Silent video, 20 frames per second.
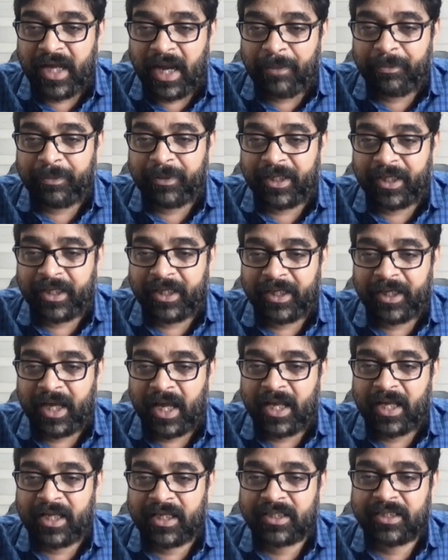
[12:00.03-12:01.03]
I am taking
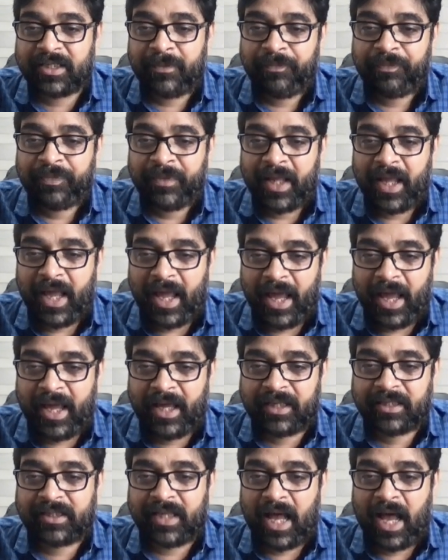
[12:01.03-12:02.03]
as
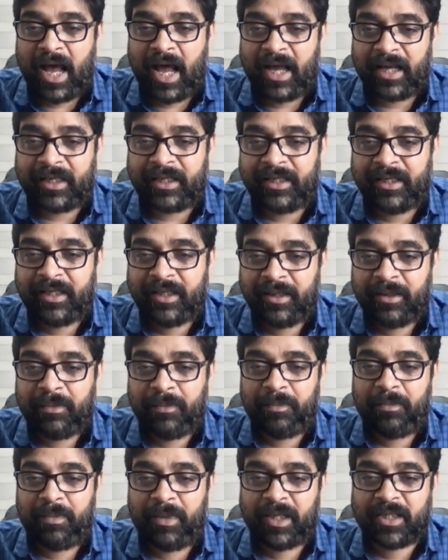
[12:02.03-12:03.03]
xi
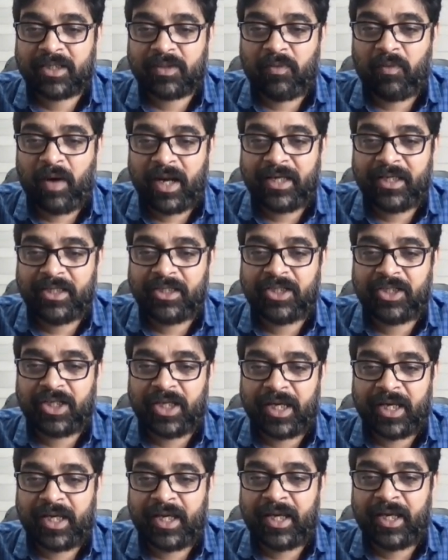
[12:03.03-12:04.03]
plus
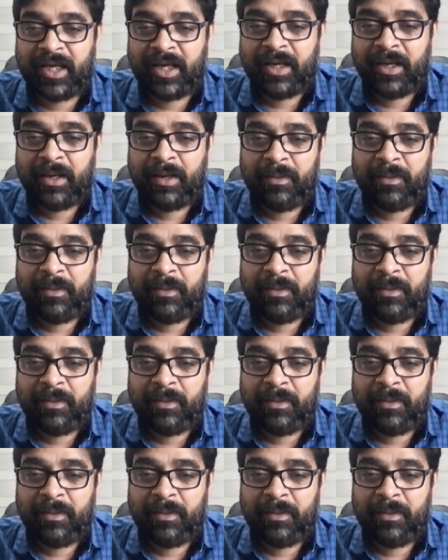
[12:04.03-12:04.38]
yj